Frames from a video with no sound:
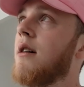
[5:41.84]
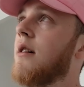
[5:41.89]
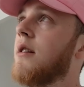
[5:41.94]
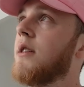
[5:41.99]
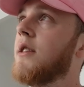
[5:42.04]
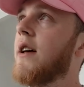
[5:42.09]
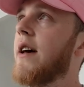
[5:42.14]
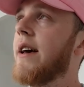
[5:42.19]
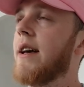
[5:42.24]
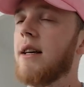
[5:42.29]

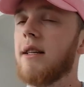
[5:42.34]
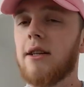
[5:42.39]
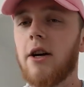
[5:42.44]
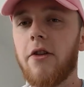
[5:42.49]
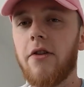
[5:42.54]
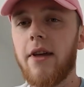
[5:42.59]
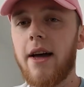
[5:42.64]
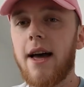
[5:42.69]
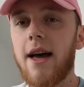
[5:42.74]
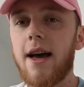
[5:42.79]
So yeah, he's
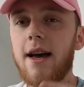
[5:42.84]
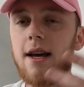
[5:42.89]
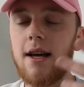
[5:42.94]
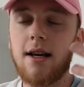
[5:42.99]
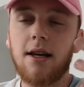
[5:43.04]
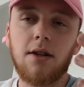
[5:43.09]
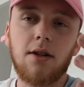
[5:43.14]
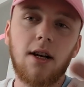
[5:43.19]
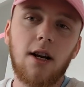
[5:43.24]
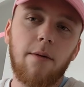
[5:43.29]
on that.
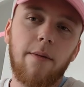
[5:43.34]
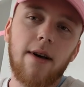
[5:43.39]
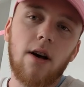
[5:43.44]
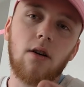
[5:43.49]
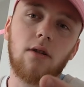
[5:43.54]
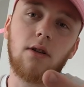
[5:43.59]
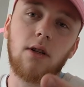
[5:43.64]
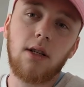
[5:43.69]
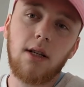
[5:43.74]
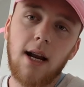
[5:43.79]
He's gonna be
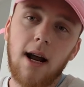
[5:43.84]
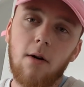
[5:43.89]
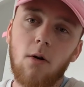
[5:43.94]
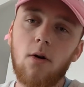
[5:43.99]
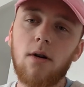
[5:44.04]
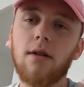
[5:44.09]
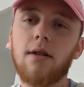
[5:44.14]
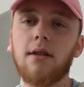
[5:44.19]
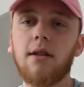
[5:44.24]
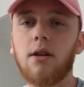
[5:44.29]
on
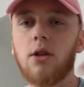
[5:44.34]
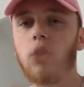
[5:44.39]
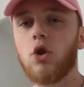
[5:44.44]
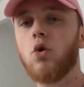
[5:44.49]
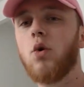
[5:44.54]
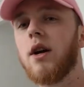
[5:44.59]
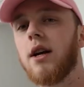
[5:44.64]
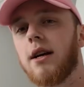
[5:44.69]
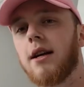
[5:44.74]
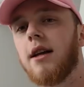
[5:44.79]
steroids to
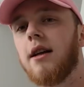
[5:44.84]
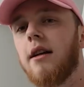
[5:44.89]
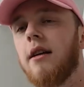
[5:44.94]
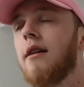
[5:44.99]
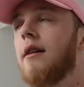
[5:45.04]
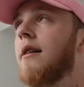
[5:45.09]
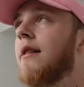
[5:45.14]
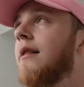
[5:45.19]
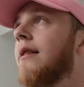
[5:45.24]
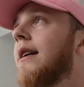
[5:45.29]
shrink
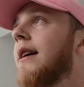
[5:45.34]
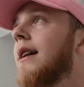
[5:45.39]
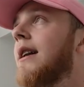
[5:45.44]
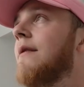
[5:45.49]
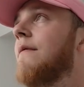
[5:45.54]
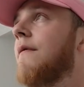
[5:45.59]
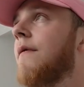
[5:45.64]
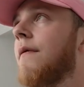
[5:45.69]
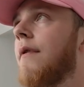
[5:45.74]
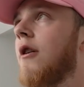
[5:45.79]
the
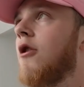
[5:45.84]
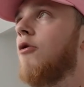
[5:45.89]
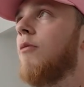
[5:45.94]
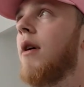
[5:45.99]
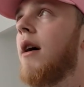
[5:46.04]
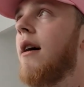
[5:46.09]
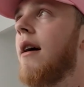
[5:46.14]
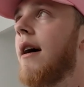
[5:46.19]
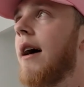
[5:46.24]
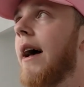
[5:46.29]

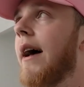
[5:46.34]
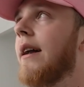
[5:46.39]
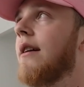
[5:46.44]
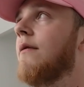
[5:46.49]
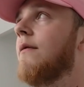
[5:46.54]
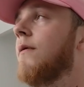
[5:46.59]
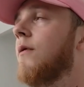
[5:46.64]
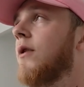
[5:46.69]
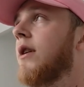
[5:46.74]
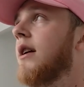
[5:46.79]
lymphoma and
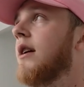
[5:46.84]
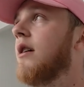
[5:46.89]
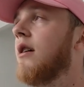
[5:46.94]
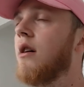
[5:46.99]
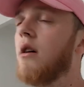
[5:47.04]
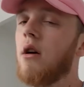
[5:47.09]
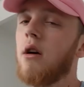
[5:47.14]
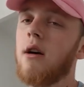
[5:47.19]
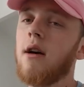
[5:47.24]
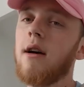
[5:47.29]
for the
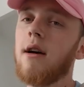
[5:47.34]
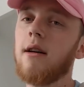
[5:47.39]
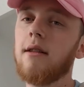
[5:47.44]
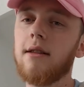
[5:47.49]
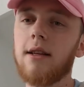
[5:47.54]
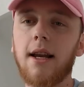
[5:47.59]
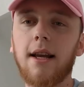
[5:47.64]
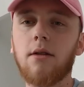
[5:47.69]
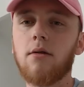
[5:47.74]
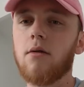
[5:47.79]

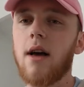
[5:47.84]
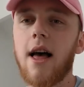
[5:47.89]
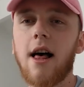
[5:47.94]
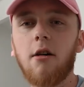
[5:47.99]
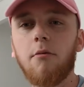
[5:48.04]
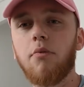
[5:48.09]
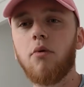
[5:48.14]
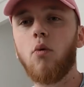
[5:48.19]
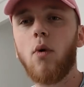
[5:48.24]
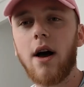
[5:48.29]
to like
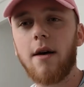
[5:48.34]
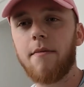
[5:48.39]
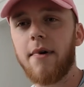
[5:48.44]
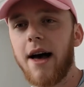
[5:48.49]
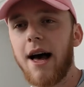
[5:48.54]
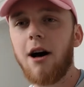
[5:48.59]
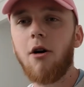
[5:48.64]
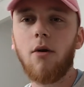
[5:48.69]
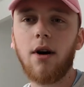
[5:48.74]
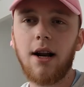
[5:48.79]
help wipe it
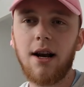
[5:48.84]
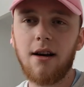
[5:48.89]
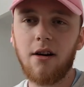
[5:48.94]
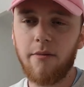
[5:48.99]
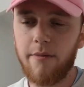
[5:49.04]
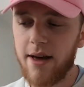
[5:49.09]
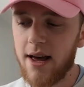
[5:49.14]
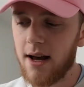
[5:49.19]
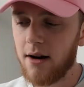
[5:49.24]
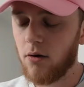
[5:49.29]
out a little
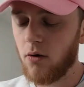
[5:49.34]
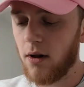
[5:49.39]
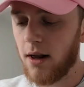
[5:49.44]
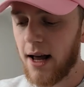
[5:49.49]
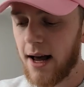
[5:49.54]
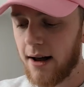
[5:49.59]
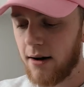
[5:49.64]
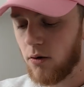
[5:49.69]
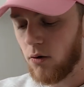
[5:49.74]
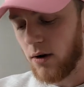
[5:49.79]
bit and all
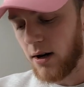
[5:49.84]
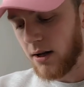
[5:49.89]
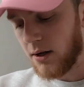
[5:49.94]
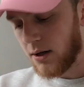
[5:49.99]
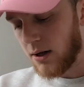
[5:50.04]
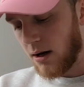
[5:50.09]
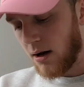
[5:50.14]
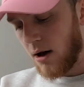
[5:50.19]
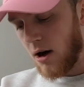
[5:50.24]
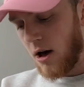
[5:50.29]
that, and all
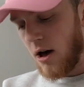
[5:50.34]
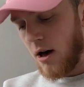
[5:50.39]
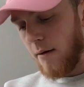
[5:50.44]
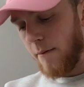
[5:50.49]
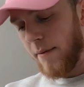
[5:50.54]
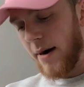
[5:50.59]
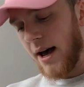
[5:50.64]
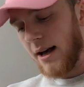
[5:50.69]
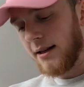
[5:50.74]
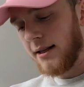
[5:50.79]
his
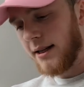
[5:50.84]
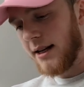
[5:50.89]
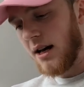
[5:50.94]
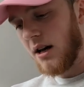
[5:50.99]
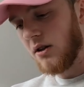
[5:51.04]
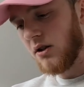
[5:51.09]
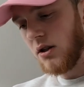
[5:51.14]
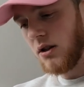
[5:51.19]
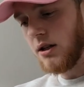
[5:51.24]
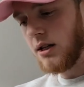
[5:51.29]
bad
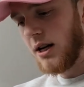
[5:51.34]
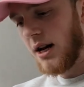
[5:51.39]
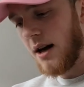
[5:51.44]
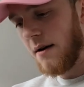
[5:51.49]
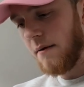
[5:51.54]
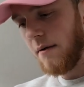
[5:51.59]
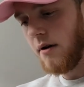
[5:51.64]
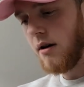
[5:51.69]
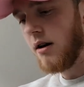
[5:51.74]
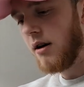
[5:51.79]
cells and
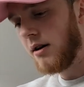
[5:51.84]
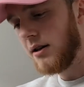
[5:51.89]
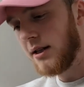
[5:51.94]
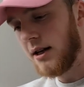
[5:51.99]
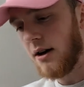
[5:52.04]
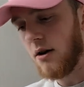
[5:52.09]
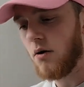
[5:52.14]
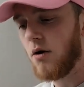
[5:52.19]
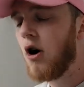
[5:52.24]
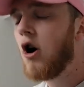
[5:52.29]
stuff.
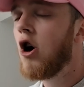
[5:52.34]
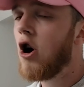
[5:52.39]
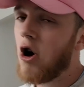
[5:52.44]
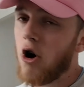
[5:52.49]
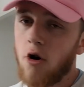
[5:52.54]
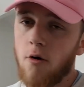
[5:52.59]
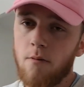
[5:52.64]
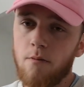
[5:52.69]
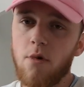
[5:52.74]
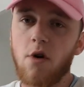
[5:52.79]
So
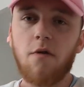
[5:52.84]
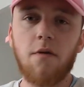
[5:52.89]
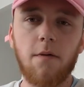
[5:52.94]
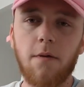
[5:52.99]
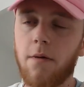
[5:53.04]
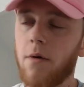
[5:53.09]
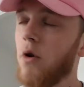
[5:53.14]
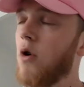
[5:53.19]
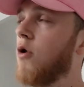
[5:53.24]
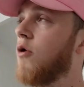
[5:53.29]
moving
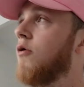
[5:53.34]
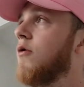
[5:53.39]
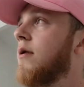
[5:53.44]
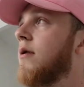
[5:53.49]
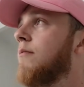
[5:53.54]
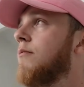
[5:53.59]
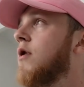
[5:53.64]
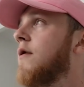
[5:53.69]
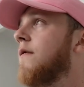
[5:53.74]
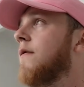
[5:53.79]

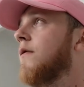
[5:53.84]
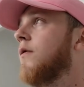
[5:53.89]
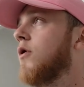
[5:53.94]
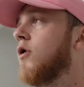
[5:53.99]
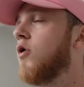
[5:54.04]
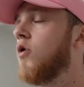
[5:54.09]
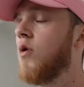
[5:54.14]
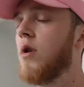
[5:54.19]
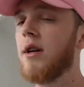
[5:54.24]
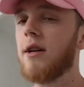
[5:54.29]

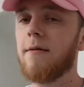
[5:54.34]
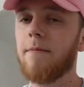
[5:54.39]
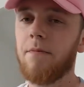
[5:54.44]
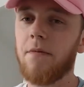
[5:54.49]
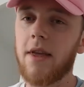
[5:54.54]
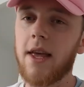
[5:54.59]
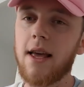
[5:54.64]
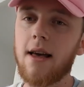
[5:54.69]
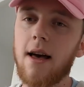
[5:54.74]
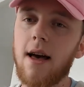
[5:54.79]
forward,
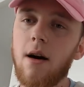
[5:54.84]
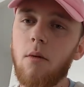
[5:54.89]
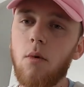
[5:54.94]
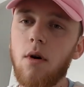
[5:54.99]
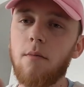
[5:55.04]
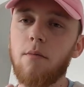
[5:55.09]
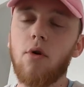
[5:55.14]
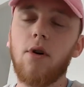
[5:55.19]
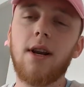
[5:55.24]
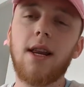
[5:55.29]
at
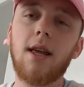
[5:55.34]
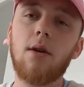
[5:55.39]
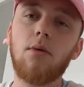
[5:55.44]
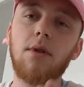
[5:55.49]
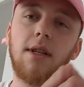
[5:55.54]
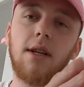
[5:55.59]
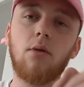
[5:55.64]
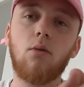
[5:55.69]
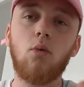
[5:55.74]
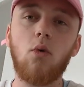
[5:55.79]
one point he was
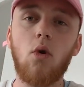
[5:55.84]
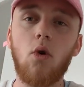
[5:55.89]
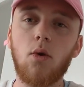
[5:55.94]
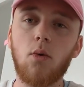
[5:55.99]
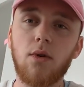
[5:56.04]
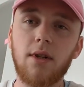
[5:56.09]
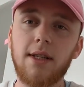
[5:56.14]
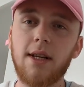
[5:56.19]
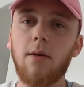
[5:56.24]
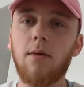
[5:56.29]
in a ward
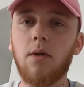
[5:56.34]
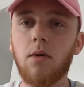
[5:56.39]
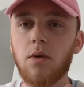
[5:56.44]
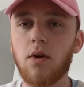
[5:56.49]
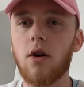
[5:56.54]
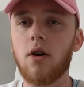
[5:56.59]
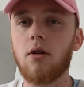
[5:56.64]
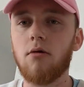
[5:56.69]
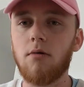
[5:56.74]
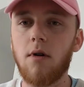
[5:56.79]
with someone who's
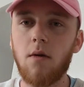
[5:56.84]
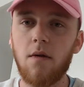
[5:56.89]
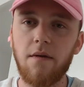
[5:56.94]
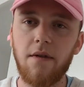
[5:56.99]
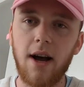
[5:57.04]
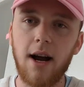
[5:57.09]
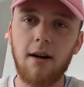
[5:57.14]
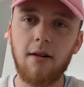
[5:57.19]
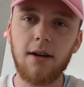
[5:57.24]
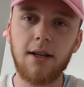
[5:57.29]
got
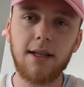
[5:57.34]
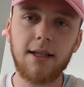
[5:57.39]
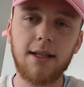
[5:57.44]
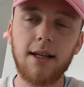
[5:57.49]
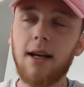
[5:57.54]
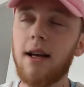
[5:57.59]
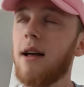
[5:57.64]
coronavirus,